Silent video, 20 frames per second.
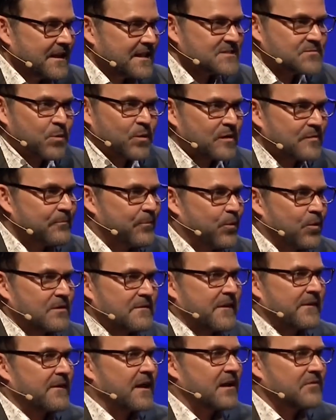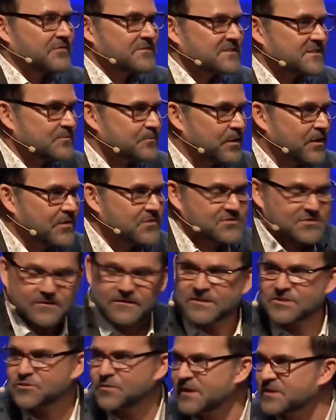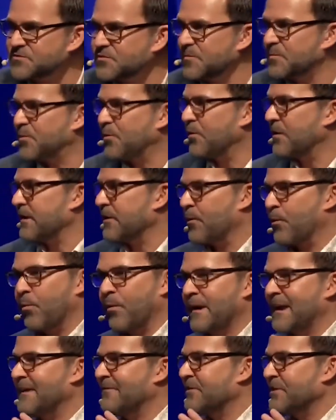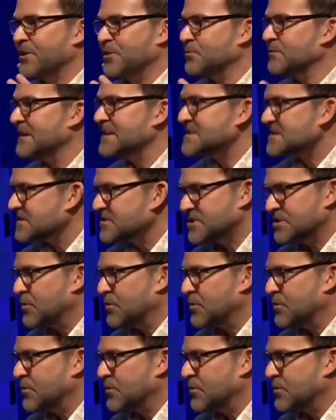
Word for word: It's more important than the Huffington Post or the Drudge Report or whatever you listen